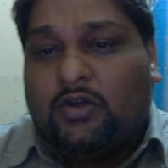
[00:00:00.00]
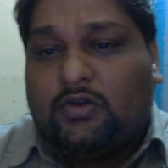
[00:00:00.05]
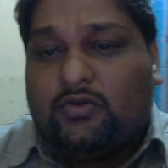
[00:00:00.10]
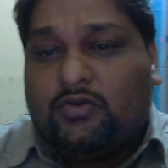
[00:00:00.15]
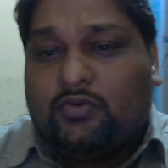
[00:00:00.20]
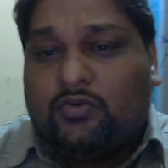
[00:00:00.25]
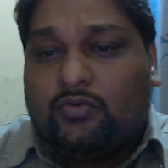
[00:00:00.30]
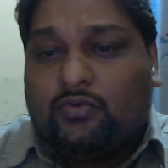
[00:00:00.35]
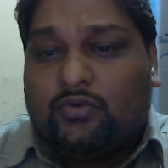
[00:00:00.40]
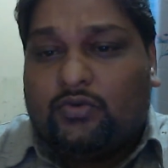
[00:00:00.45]

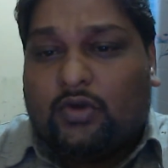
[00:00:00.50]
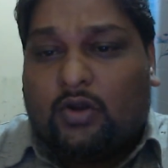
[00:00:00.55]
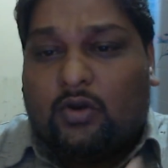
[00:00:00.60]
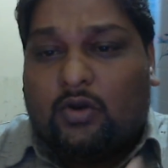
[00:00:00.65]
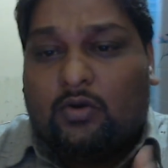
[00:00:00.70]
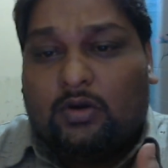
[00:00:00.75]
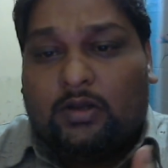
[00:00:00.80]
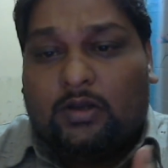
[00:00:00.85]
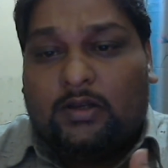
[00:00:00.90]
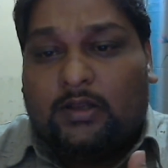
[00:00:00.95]
to your
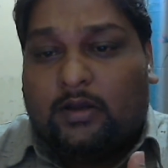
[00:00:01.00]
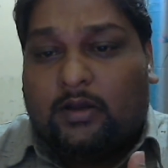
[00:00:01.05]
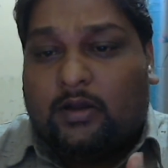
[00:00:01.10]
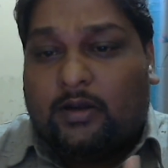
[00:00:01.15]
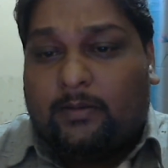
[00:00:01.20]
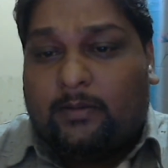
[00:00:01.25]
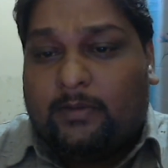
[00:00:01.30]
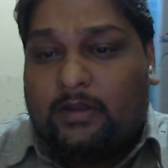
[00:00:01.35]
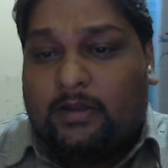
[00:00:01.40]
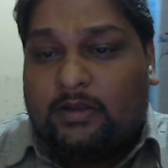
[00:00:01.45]
local
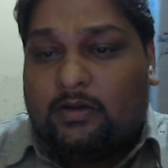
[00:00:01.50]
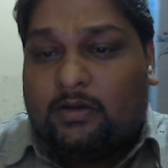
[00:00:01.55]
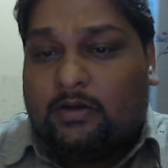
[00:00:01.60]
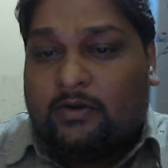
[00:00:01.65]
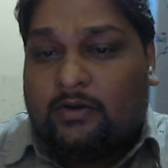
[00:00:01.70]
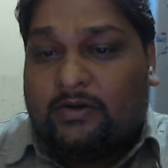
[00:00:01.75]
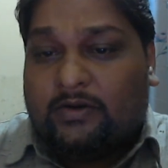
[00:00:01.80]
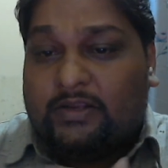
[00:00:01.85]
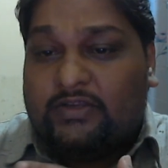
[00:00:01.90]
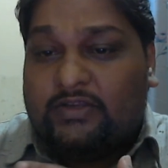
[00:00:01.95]
economy, your
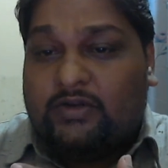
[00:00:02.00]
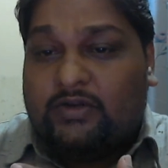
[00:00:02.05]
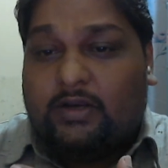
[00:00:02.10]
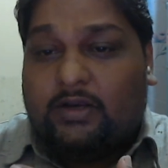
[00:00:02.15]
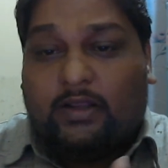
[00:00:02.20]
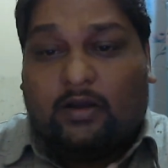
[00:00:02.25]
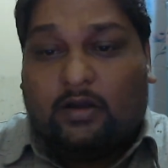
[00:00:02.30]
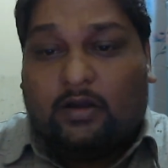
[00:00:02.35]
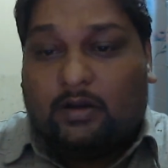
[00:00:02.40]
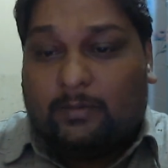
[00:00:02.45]
regional
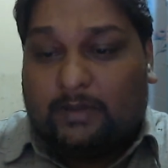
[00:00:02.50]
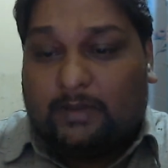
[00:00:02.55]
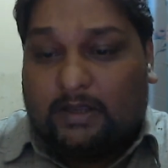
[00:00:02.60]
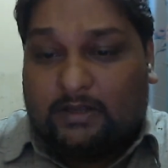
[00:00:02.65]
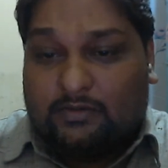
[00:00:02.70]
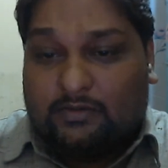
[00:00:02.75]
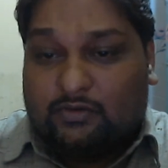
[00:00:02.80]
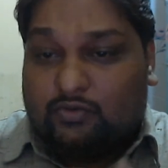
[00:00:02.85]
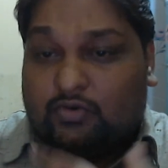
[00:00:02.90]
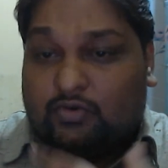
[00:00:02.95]
economy,
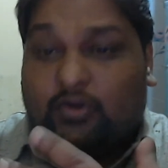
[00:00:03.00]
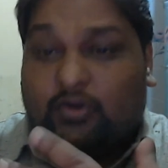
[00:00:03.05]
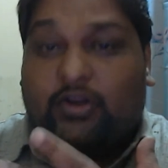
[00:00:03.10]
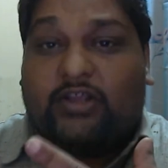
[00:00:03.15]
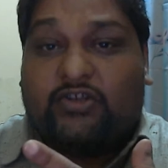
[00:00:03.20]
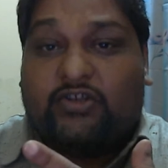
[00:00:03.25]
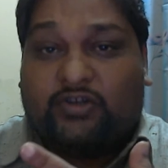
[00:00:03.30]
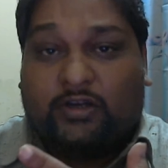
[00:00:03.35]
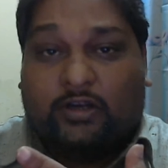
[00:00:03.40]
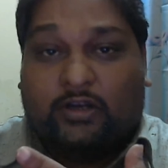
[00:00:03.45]
and to your
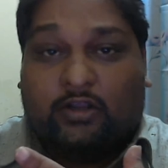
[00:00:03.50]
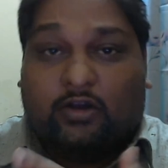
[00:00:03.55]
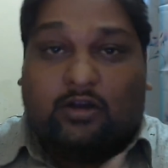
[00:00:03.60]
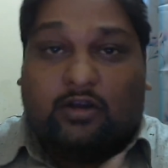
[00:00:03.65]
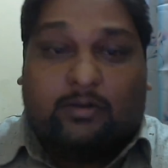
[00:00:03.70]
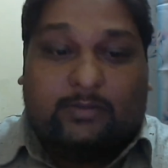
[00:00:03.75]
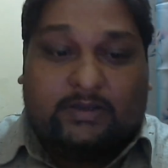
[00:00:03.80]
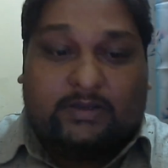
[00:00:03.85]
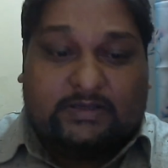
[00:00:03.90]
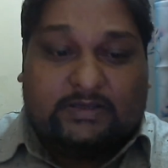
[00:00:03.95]
national
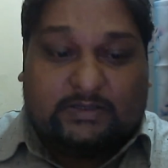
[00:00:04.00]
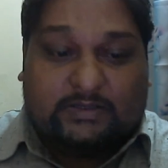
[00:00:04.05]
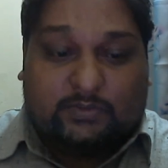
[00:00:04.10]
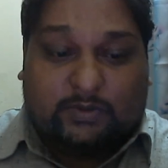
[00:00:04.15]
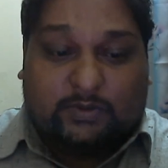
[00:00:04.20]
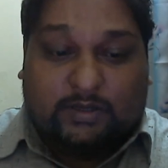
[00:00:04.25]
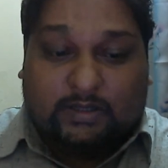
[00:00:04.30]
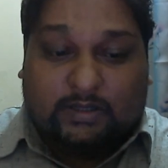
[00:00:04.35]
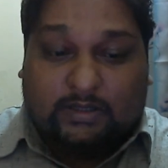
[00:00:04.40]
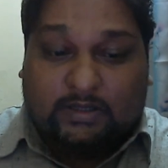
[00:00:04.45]
economies as
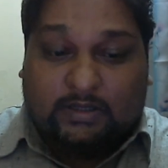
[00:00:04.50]
well.